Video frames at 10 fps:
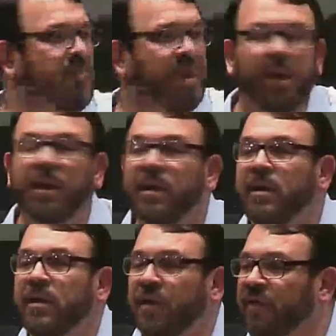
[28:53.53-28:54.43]
man
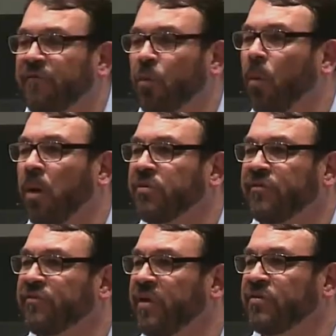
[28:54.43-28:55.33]
that ever walked the
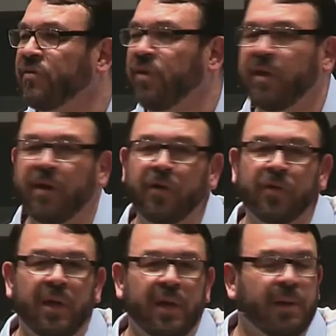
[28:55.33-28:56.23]
face of the earth.
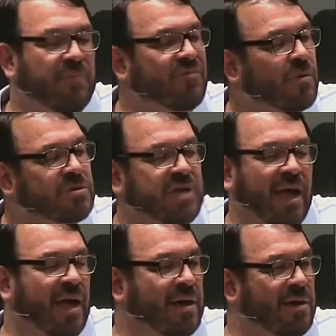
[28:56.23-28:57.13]
But folks, I
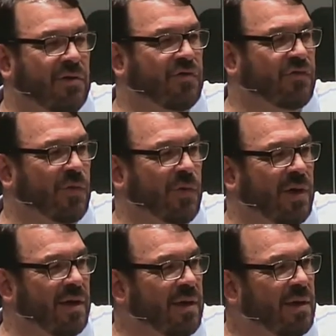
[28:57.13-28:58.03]
got news for
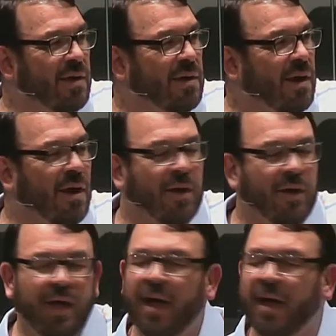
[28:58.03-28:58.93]
you. Our
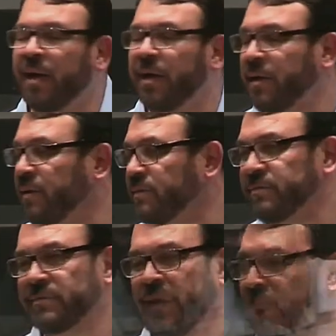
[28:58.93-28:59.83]
God,
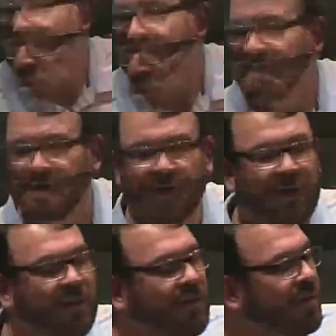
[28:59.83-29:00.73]
I'm just
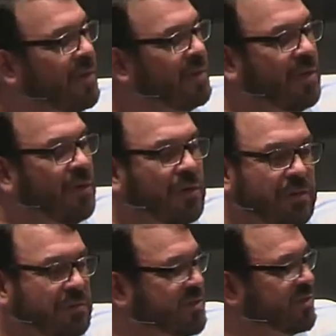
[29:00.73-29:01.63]
telling you,
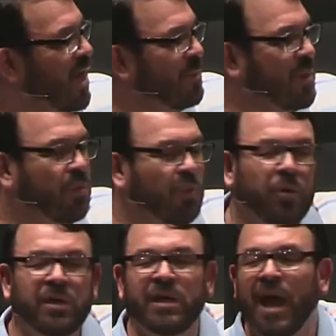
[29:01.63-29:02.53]

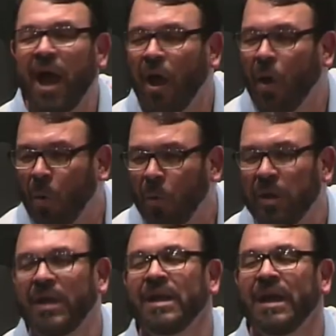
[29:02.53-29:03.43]
Solomon wouldn't hold a